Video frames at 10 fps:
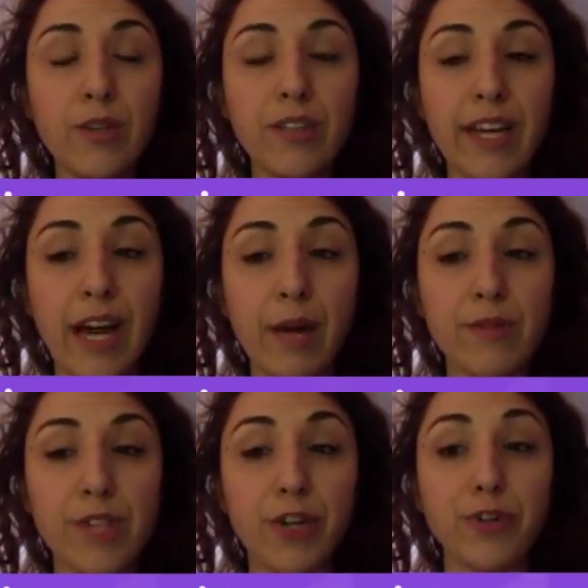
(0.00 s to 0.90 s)
Like, that
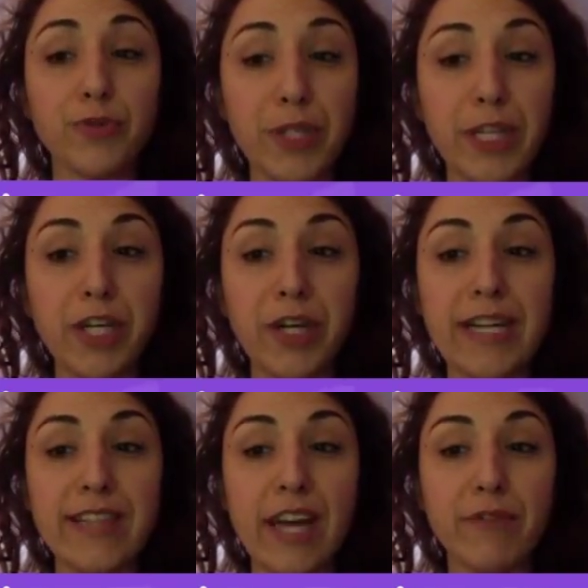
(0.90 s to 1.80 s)
was like a really great
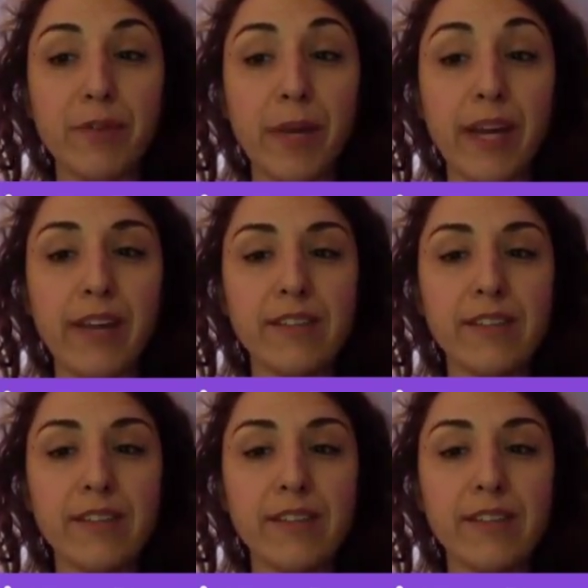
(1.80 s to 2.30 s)
day for me.